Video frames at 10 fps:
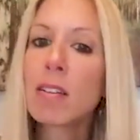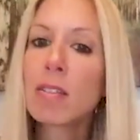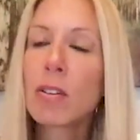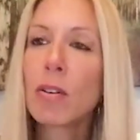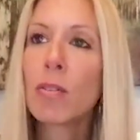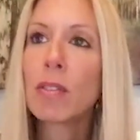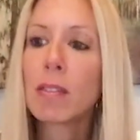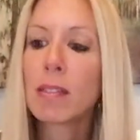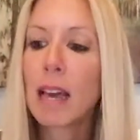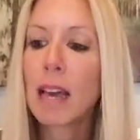So
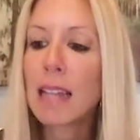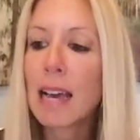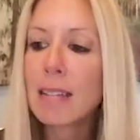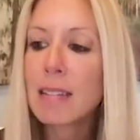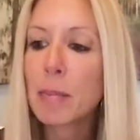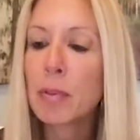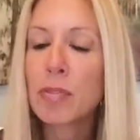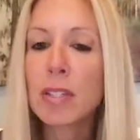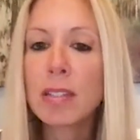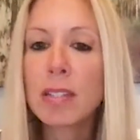that last step of
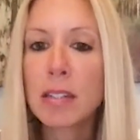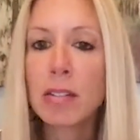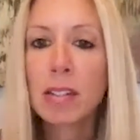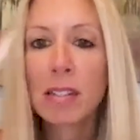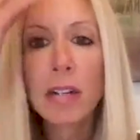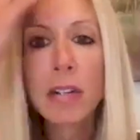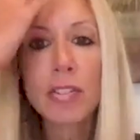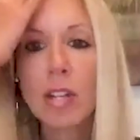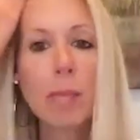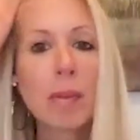sealing the deal in a
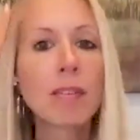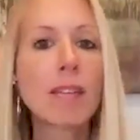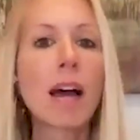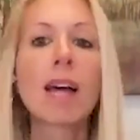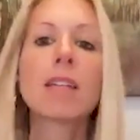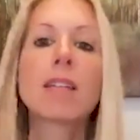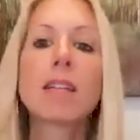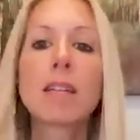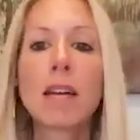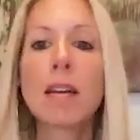dealership is not
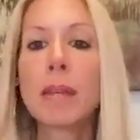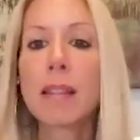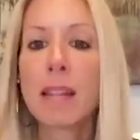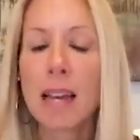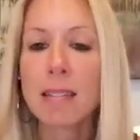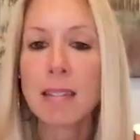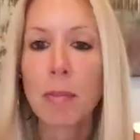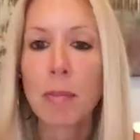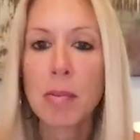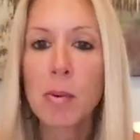going to be the last step
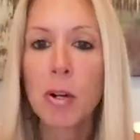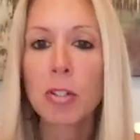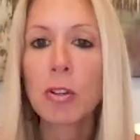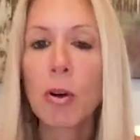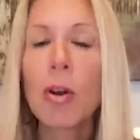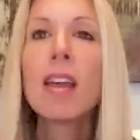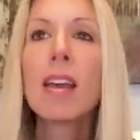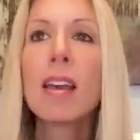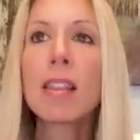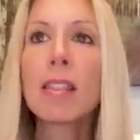anymore. So
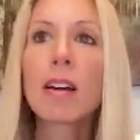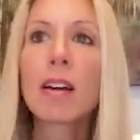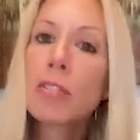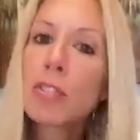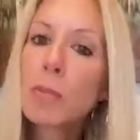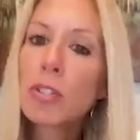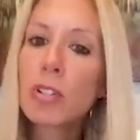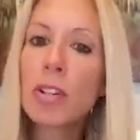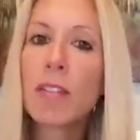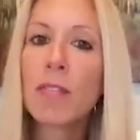the customer
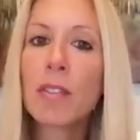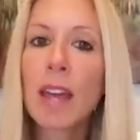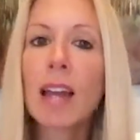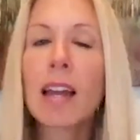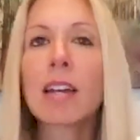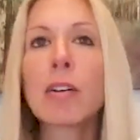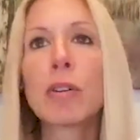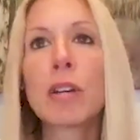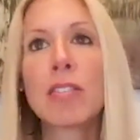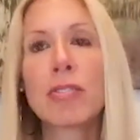journey for that
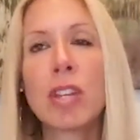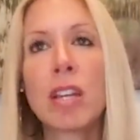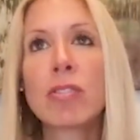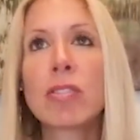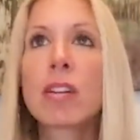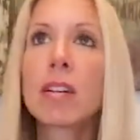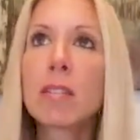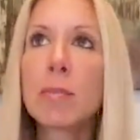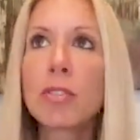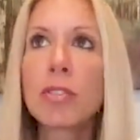category has changed. The
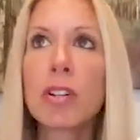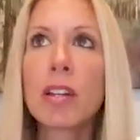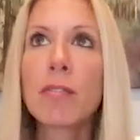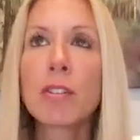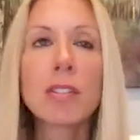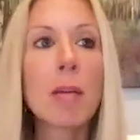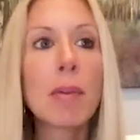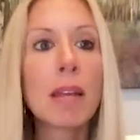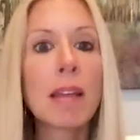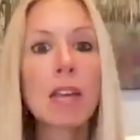customer journey for
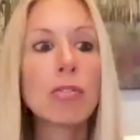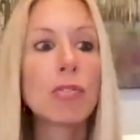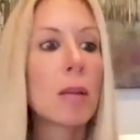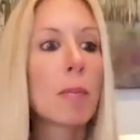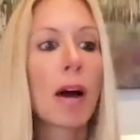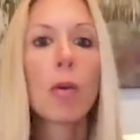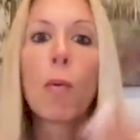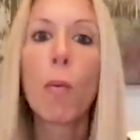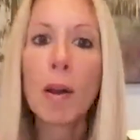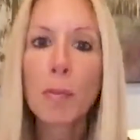somebody that usually bought
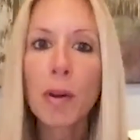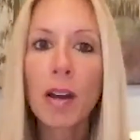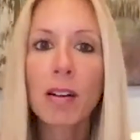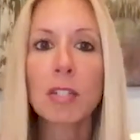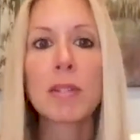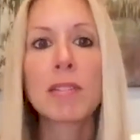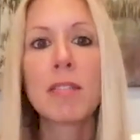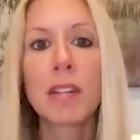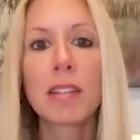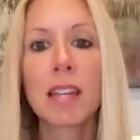one product
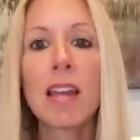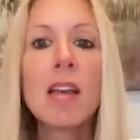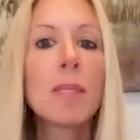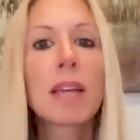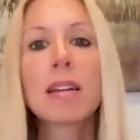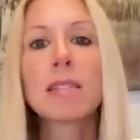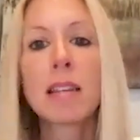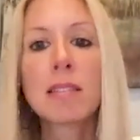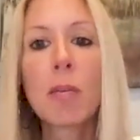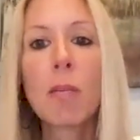specifically because
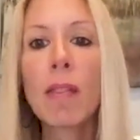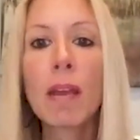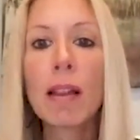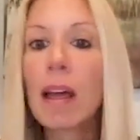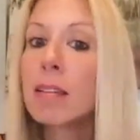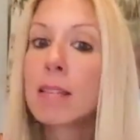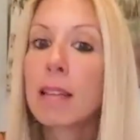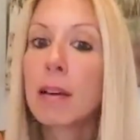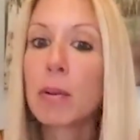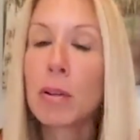that's the one they liked, they
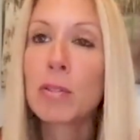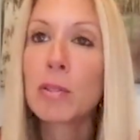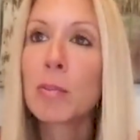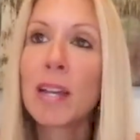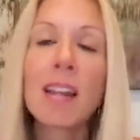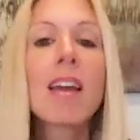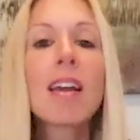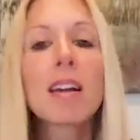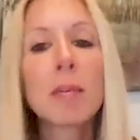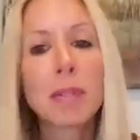were loyal to the brand,
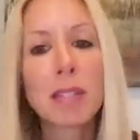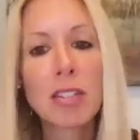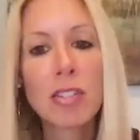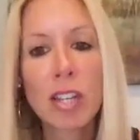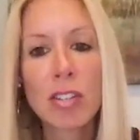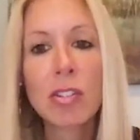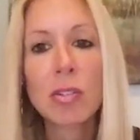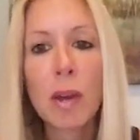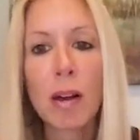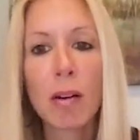completely changed as
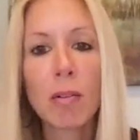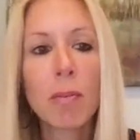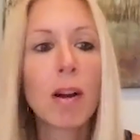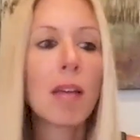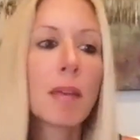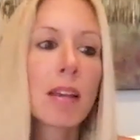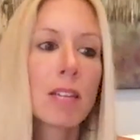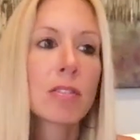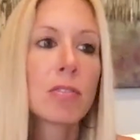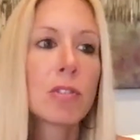well. Why?
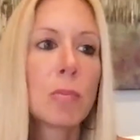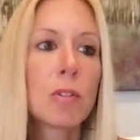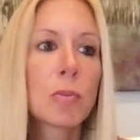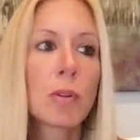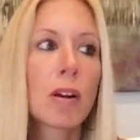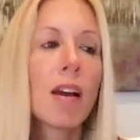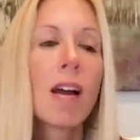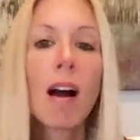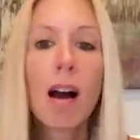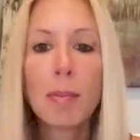Because consumers were
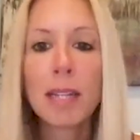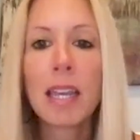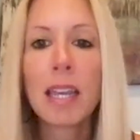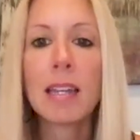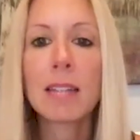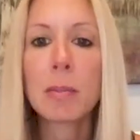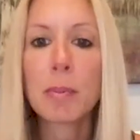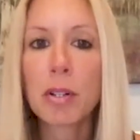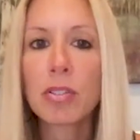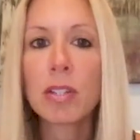obligated to
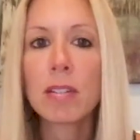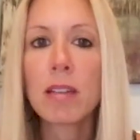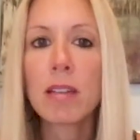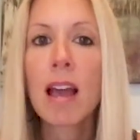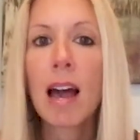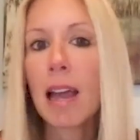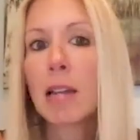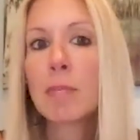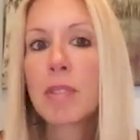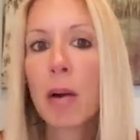purchase
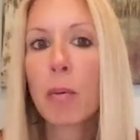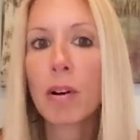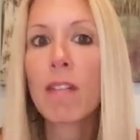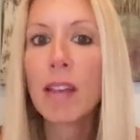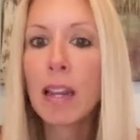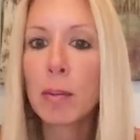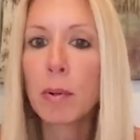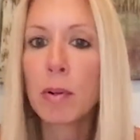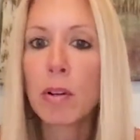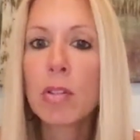items that were
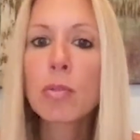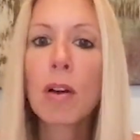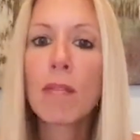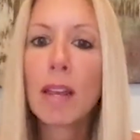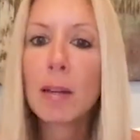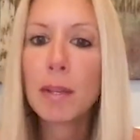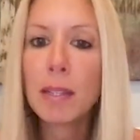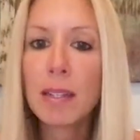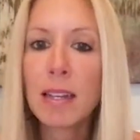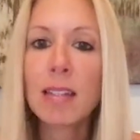available. So
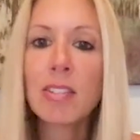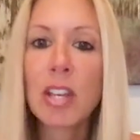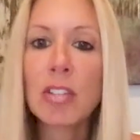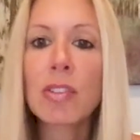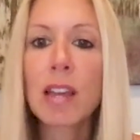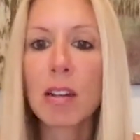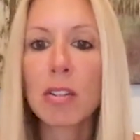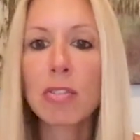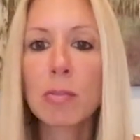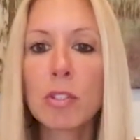availability changed that
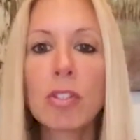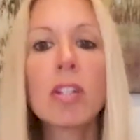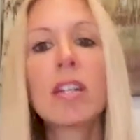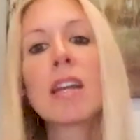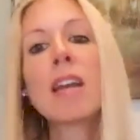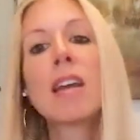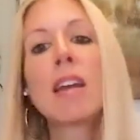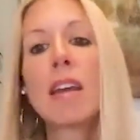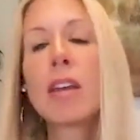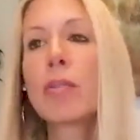customer journey
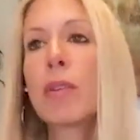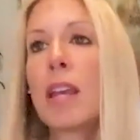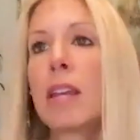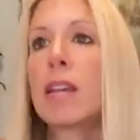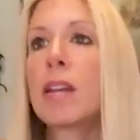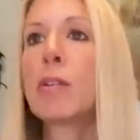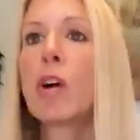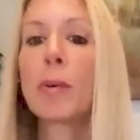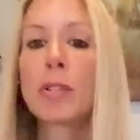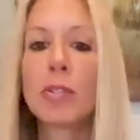and created a new
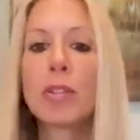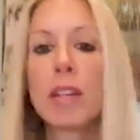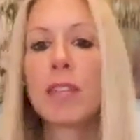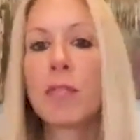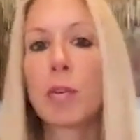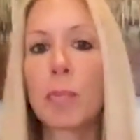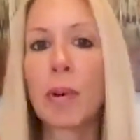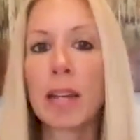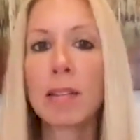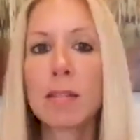opportunity for
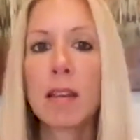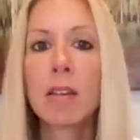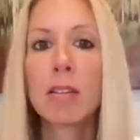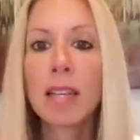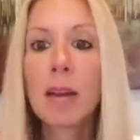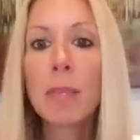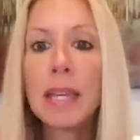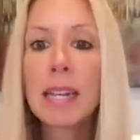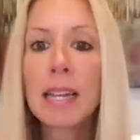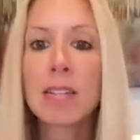brands to compete
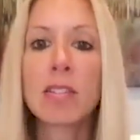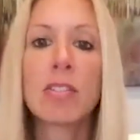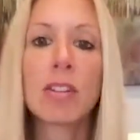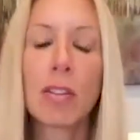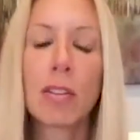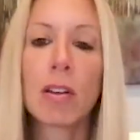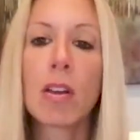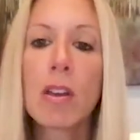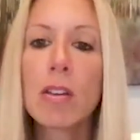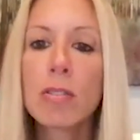against each other.
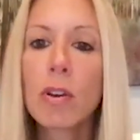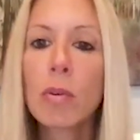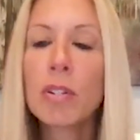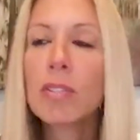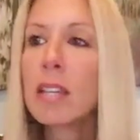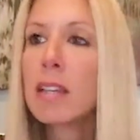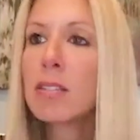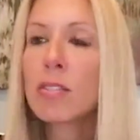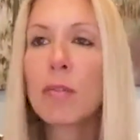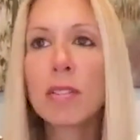So we're seeing
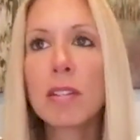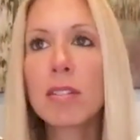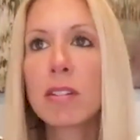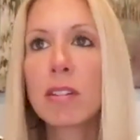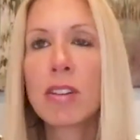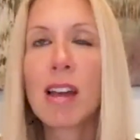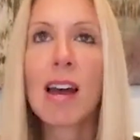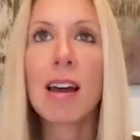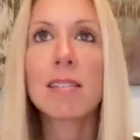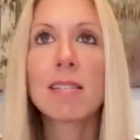services such
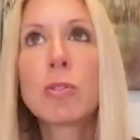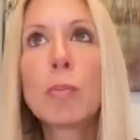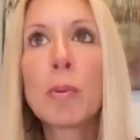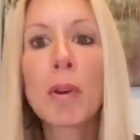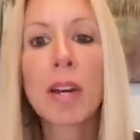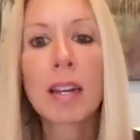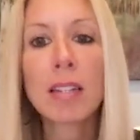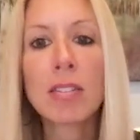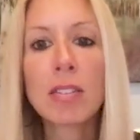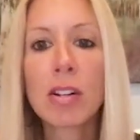as
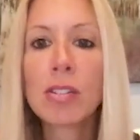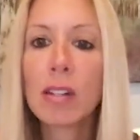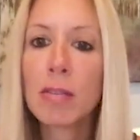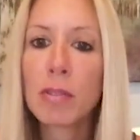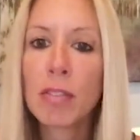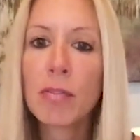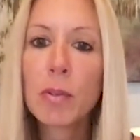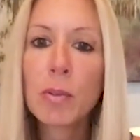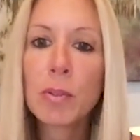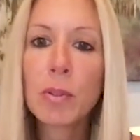supermarkets that are delivering
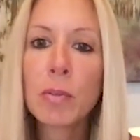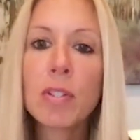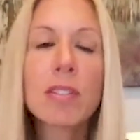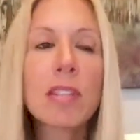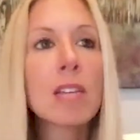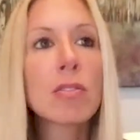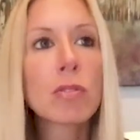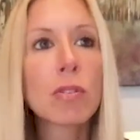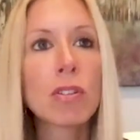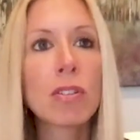food. We're seeing
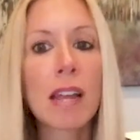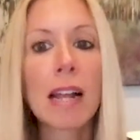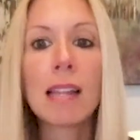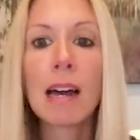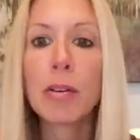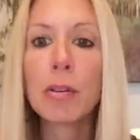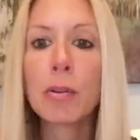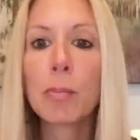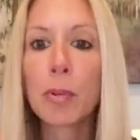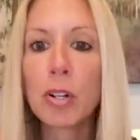stores that allow you to
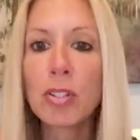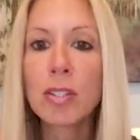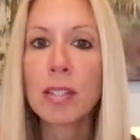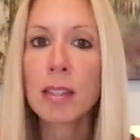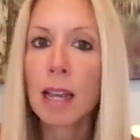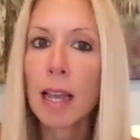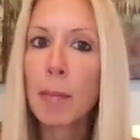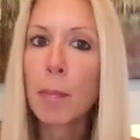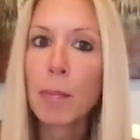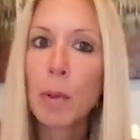purchase and then
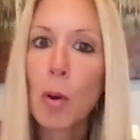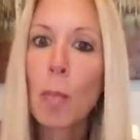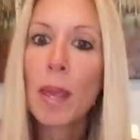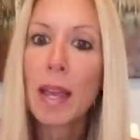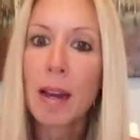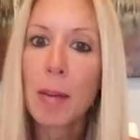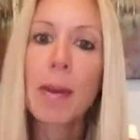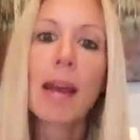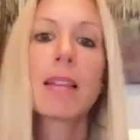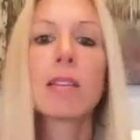go pick up
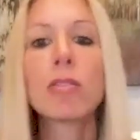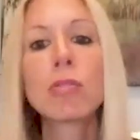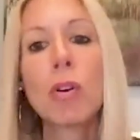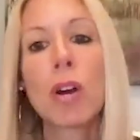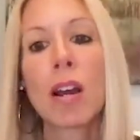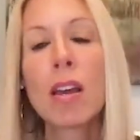at the store.